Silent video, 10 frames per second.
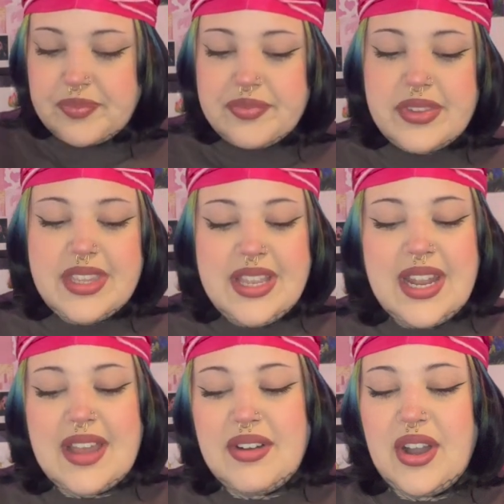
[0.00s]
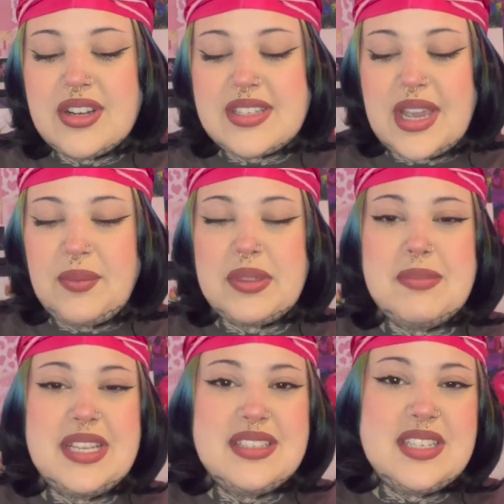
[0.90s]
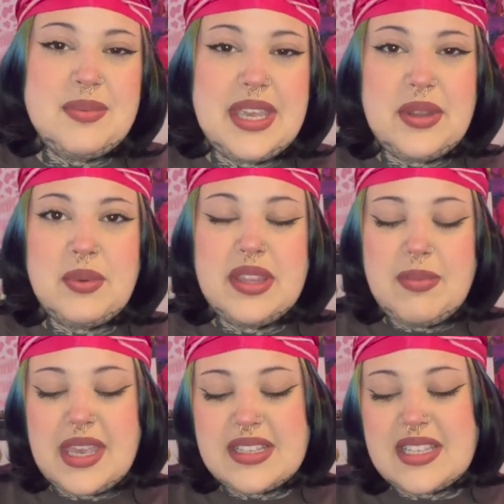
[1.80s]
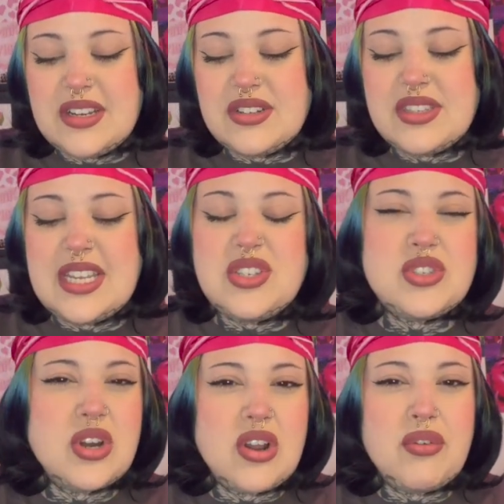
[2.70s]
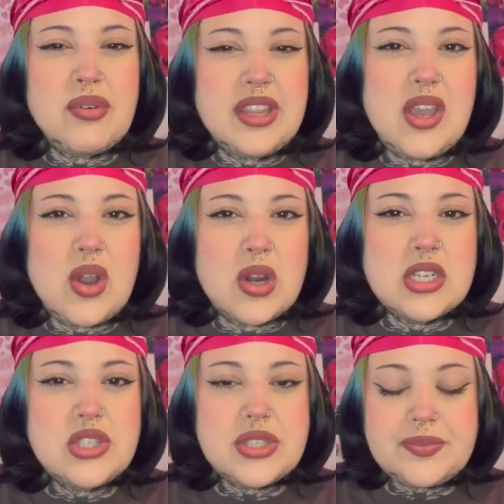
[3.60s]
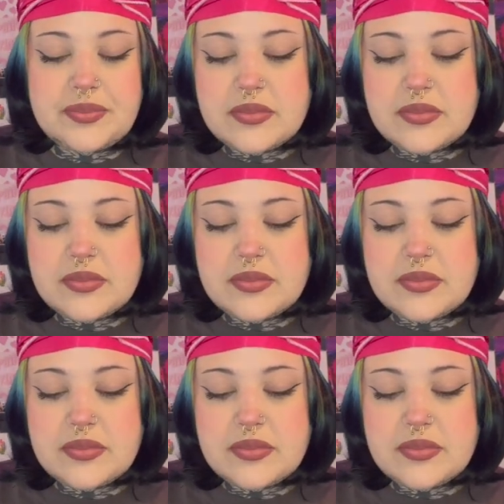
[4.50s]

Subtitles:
And I have a hard time with mints to begin with because they just start off really harsh.